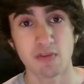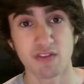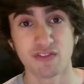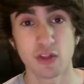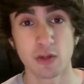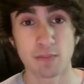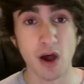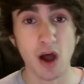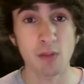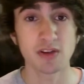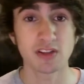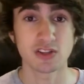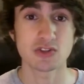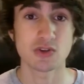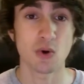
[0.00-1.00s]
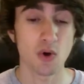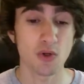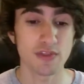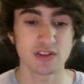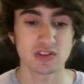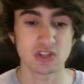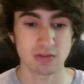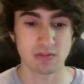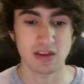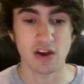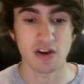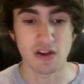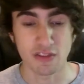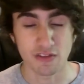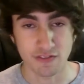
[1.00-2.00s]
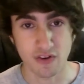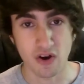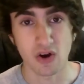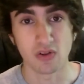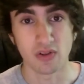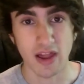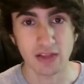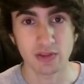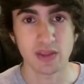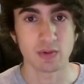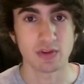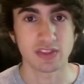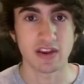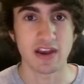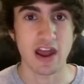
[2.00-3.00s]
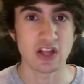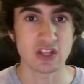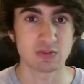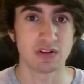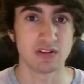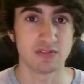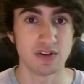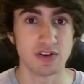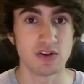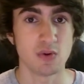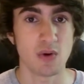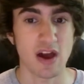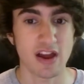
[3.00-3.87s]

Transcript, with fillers: But for the public, this whole thing is coming out in the fall, likely with the announcement of the new